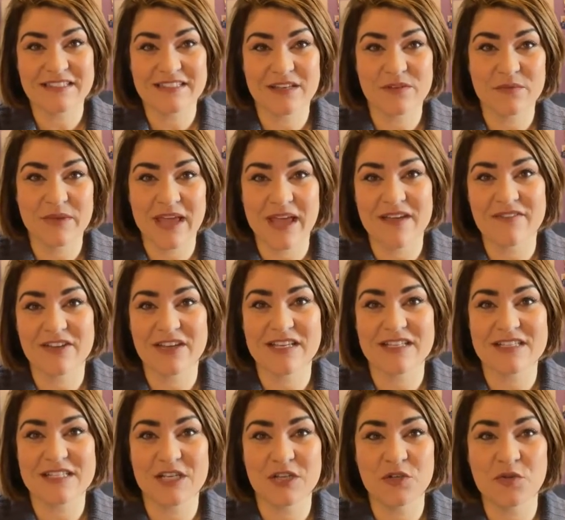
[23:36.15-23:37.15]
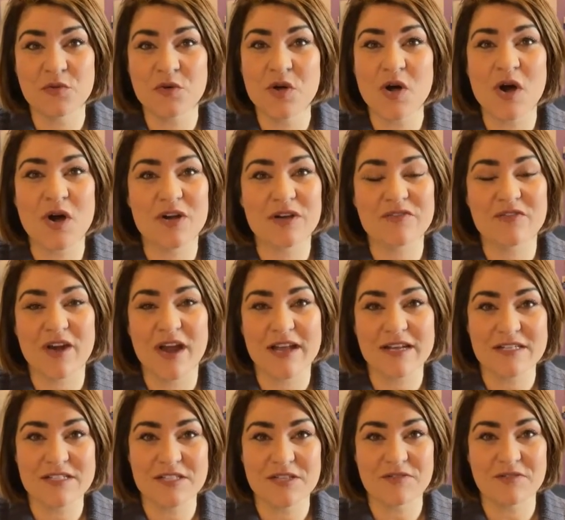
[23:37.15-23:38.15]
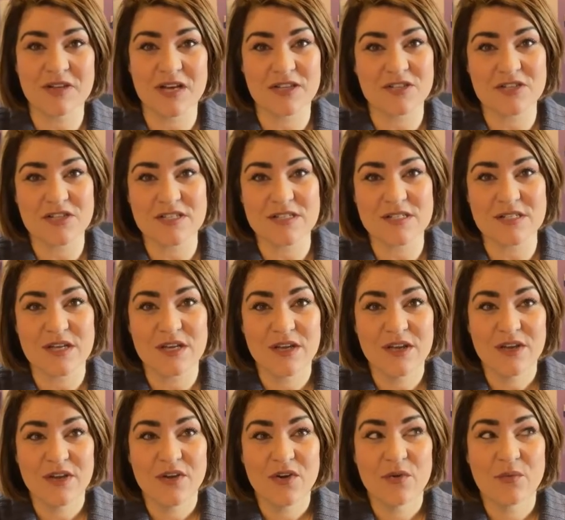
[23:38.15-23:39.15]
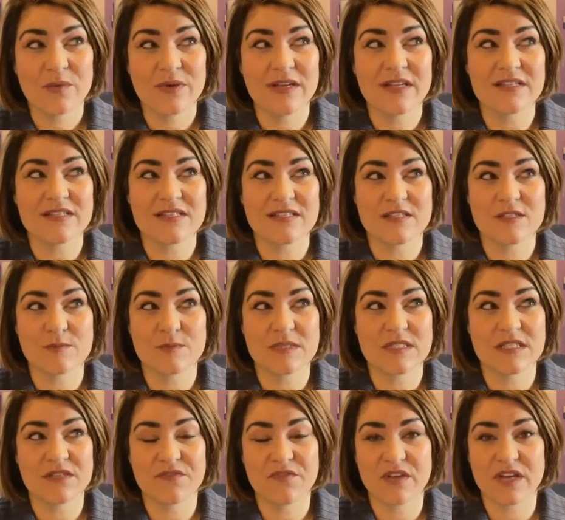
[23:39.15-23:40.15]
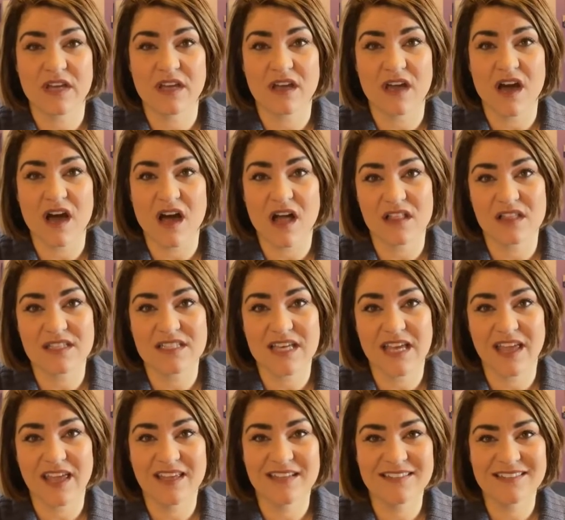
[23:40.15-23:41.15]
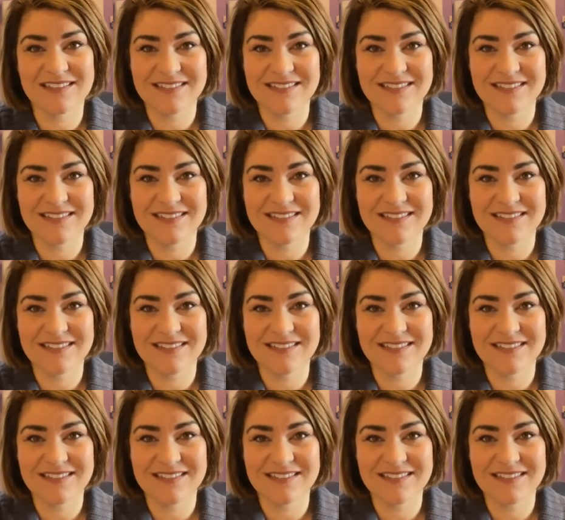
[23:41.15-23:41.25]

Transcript: Can we have a continual heart of gratitude, not just when it's a specific holiday.